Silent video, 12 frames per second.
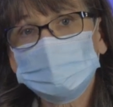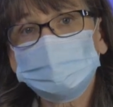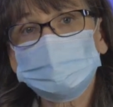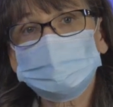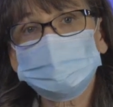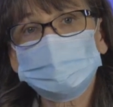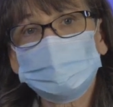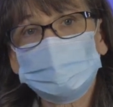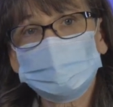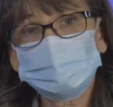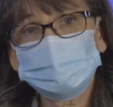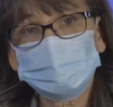We do
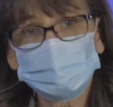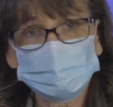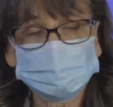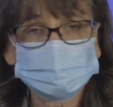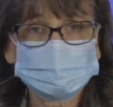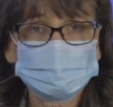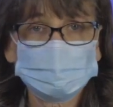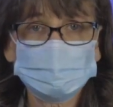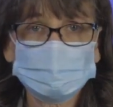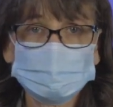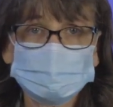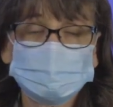have forms that you
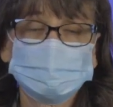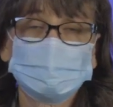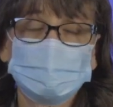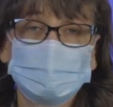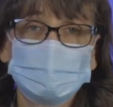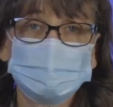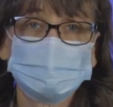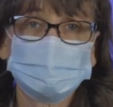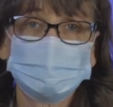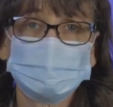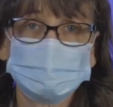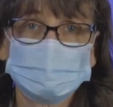need to fill out
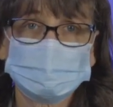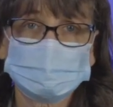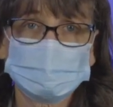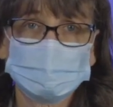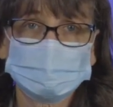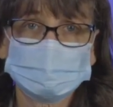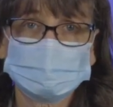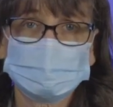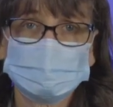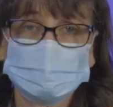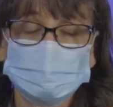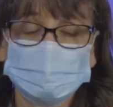for workers'
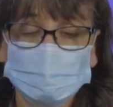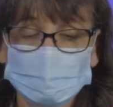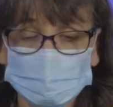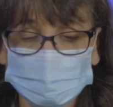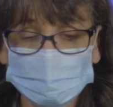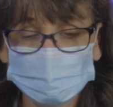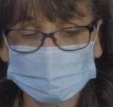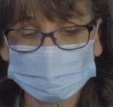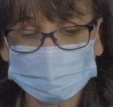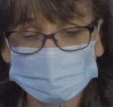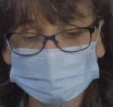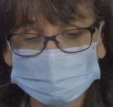compensation, but if you were
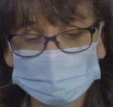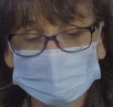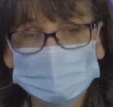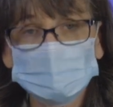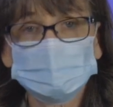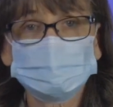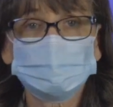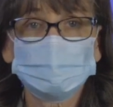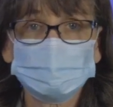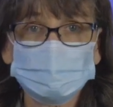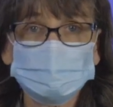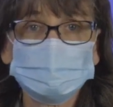hurt to
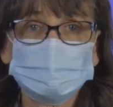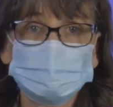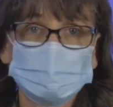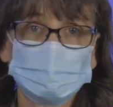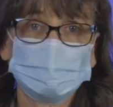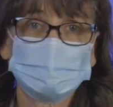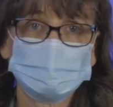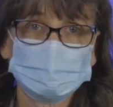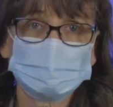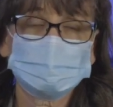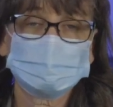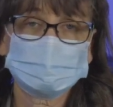where you needed to go
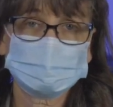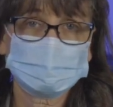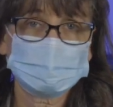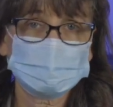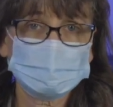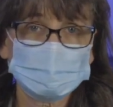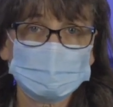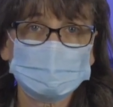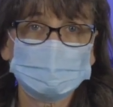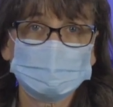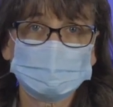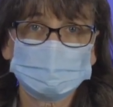immediately to the
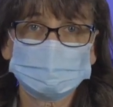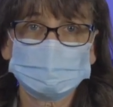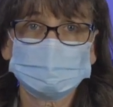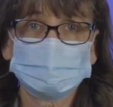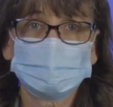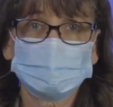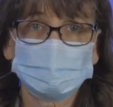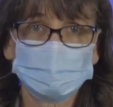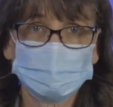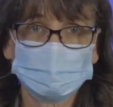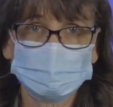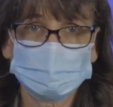ER or urgent care, we
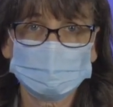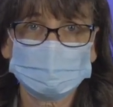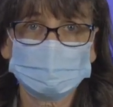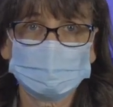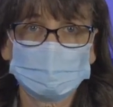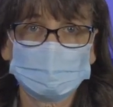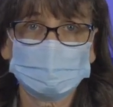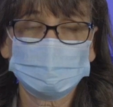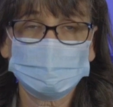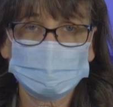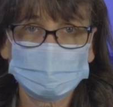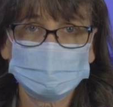want you to do that
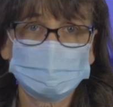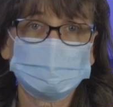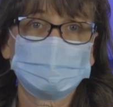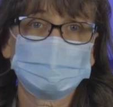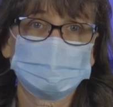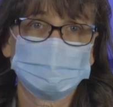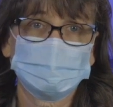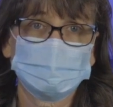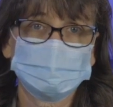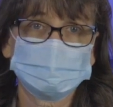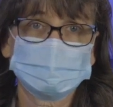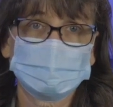and then fill out the
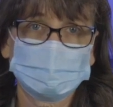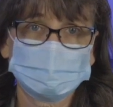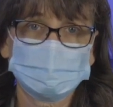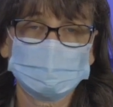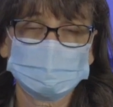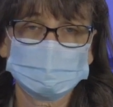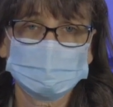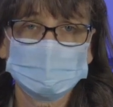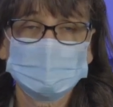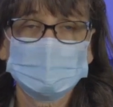forms afterwards.